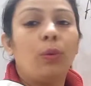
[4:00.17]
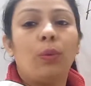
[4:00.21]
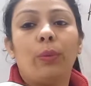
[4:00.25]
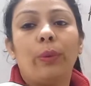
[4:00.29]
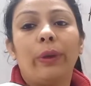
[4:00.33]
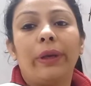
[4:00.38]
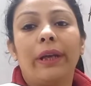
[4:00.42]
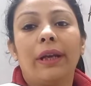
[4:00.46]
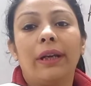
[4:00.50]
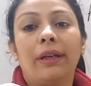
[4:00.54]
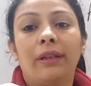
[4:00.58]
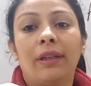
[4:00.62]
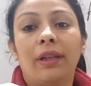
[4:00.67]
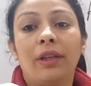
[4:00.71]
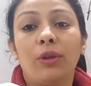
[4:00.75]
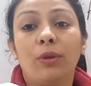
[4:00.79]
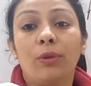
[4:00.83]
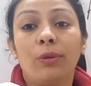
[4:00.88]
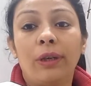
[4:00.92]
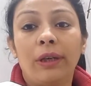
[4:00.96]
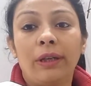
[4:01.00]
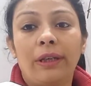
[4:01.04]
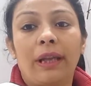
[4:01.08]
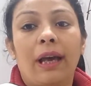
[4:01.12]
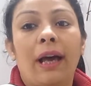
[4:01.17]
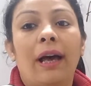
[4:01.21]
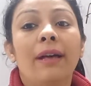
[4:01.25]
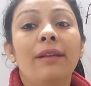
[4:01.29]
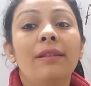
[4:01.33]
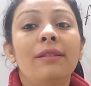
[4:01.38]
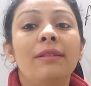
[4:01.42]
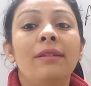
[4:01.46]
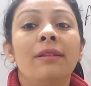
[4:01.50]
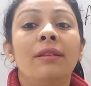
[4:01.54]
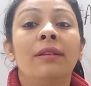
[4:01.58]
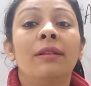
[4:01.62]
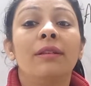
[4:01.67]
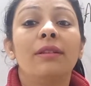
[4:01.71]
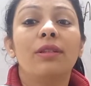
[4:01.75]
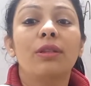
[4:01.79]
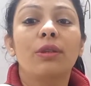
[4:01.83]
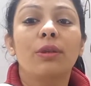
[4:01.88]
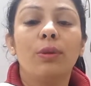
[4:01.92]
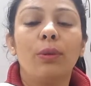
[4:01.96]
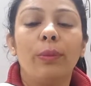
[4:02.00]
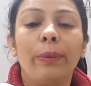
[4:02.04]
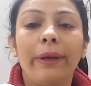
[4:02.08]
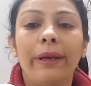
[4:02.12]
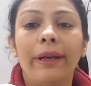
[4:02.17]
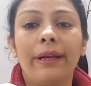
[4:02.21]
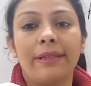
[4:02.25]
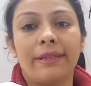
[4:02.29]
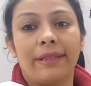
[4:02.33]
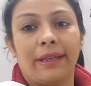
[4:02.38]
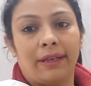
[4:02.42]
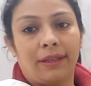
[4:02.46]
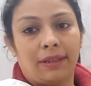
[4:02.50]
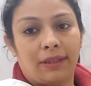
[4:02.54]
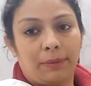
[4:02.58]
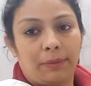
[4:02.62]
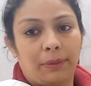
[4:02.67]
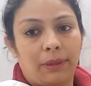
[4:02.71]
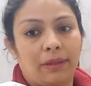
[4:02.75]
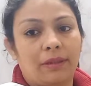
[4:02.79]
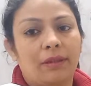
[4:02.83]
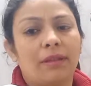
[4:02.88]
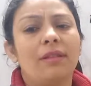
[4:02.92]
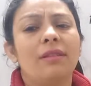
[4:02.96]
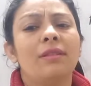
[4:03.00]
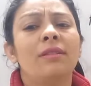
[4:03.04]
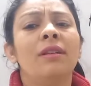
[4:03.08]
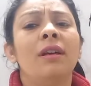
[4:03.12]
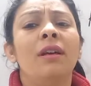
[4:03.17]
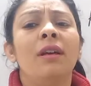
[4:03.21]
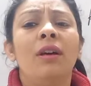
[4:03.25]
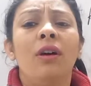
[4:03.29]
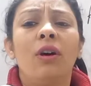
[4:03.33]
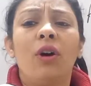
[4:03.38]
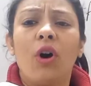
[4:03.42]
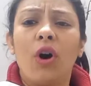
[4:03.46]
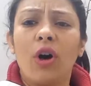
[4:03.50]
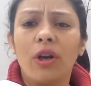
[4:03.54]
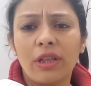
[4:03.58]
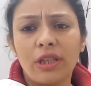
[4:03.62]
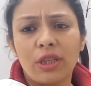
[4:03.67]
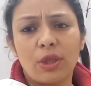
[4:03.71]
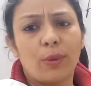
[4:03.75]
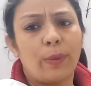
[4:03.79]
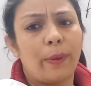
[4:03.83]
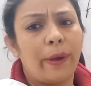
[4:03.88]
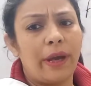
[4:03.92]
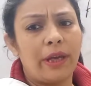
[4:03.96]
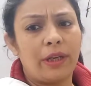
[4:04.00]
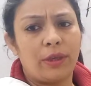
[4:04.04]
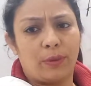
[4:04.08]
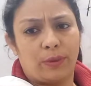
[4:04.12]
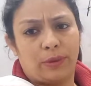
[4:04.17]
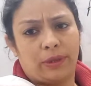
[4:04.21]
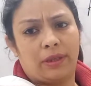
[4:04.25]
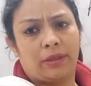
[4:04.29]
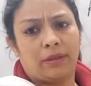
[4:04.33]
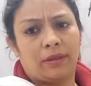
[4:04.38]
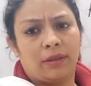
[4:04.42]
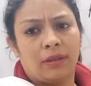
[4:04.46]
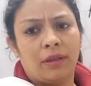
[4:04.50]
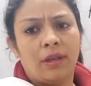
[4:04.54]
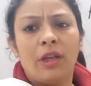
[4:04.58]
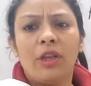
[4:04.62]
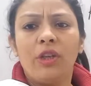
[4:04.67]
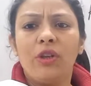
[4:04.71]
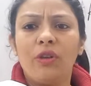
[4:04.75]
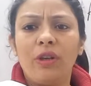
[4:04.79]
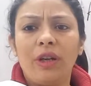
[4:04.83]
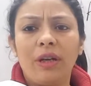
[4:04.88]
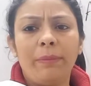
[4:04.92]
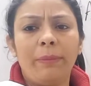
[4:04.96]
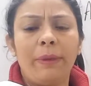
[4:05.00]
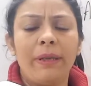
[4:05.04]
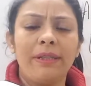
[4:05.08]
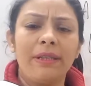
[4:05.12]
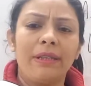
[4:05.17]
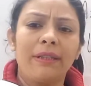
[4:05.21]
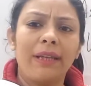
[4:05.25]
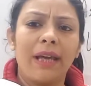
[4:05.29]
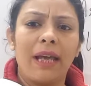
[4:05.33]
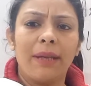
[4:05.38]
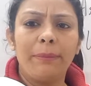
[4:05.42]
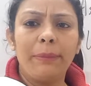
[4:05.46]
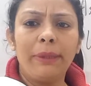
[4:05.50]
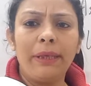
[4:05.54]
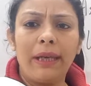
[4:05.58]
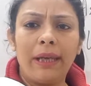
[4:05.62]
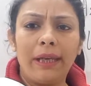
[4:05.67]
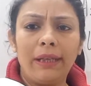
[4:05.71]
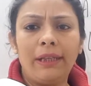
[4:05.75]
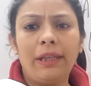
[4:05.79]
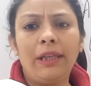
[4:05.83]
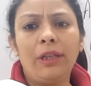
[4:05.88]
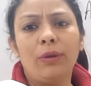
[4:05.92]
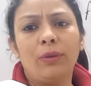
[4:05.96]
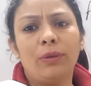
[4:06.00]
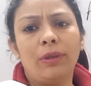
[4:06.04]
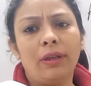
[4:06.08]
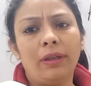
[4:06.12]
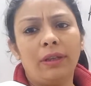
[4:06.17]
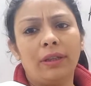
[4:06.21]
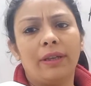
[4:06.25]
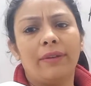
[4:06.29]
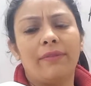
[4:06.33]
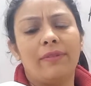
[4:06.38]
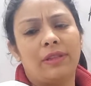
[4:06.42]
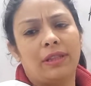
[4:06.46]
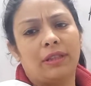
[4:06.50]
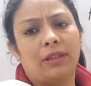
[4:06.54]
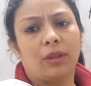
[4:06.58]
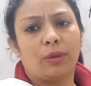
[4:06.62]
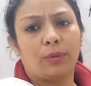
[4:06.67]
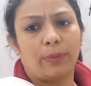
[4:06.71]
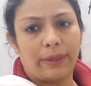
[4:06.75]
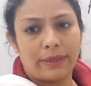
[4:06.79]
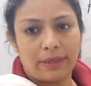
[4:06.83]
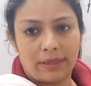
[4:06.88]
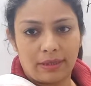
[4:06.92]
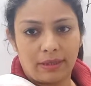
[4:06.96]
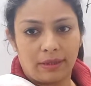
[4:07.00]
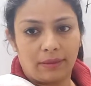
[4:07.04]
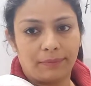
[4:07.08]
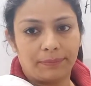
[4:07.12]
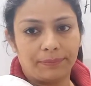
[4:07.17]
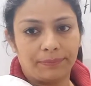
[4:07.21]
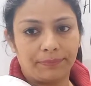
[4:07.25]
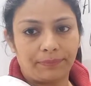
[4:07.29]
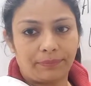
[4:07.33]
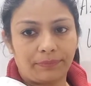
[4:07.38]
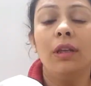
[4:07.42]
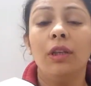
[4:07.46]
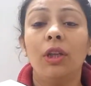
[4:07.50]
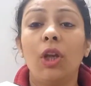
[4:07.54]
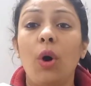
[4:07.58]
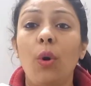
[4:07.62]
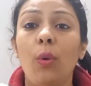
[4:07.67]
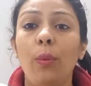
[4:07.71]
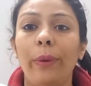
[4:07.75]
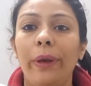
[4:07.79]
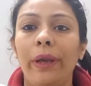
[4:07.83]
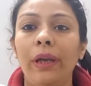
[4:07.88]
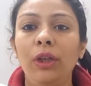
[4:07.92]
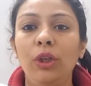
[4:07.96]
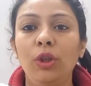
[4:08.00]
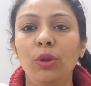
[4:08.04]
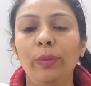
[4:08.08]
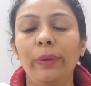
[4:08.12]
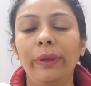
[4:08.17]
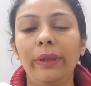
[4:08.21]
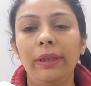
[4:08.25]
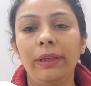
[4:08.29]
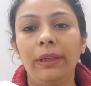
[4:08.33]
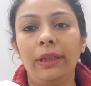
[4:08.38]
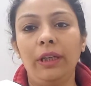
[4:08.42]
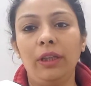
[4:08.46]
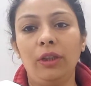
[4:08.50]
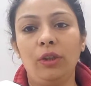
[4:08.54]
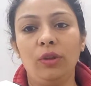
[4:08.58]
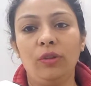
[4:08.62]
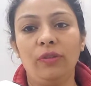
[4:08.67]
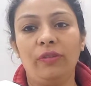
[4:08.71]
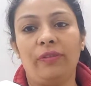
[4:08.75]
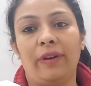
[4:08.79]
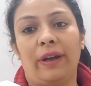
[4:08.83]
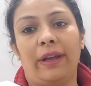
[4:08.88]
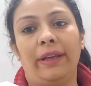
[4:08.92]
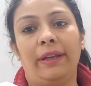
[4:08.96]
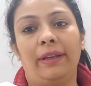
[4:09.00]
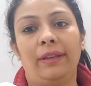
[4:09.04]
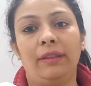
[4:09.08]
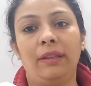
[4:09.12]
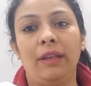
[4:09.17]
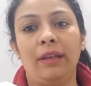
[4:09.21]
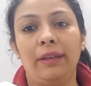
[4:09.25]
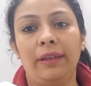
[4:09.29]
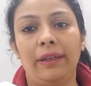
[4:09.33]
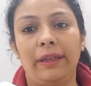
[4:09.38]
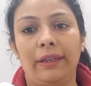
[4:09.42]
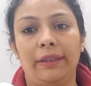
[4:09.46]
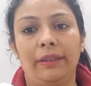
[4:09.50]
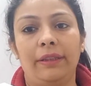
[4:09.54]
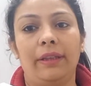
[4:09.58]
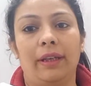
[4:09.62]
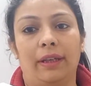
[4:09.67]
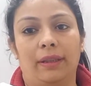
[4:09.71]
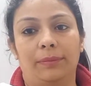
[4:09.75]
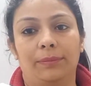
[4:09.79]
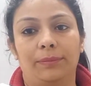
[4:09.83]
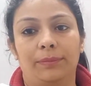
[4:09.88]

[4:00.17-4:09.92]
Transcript: we get the unit as square centimeters or square unit. Unit means it can be any unit given in the question. Now when do we need to find the area?